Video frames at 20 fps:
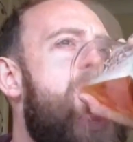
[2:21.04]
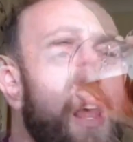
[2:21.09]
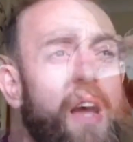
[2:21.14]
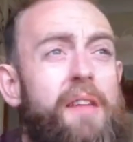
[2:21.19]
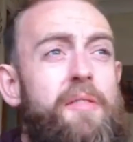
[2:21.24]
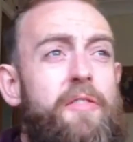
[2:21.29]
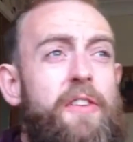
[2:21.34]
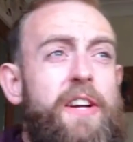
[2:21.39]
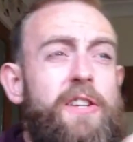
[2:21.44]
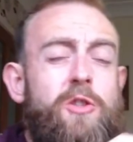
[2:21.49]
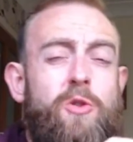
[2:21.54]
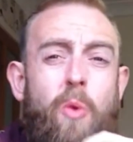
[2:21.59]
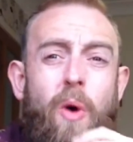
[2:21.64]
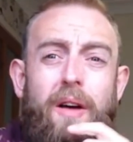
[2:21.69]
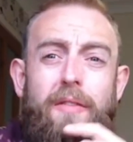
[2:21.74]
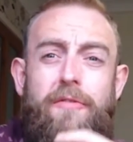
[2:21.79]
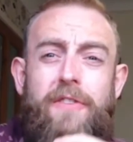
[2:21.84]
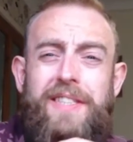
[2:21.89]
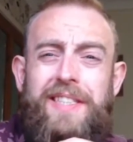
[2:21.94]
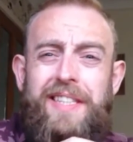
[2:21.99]
It feels
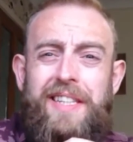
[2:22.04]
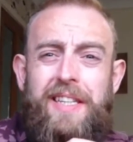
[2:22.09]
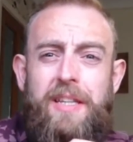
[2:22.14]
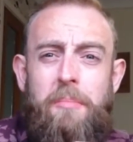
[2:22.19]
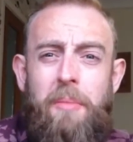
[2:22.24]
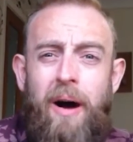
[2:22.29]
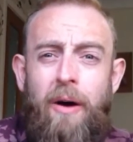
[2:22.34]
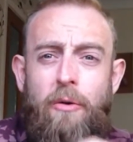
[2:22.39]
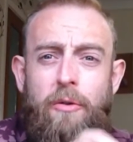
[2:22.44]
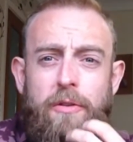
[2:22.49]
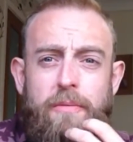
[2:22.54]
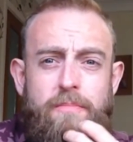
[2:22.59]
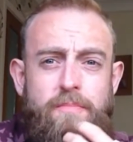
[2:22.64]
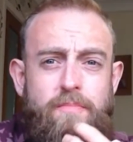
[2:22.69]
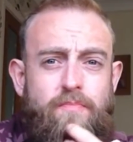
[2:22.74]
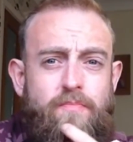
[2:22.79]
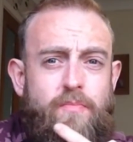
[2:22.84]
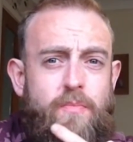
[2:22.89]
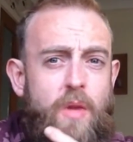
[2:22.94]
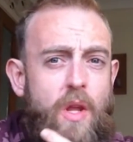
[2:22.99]
quite fizzy in the mouth,
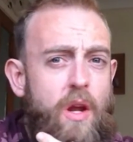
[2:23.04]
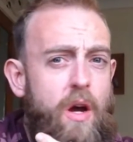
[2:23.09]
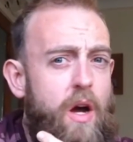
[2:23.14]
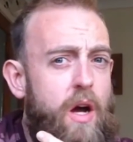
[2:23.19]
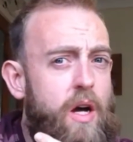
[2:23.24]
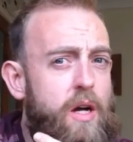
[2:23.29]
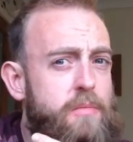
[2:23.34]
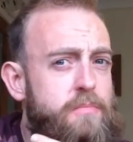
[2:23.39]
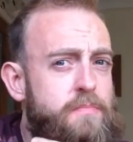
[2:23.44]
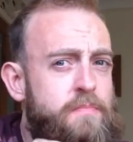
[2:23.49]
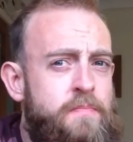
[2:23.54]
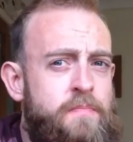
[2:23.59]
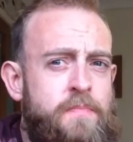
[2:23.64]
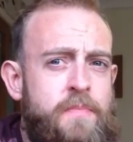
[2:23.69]
but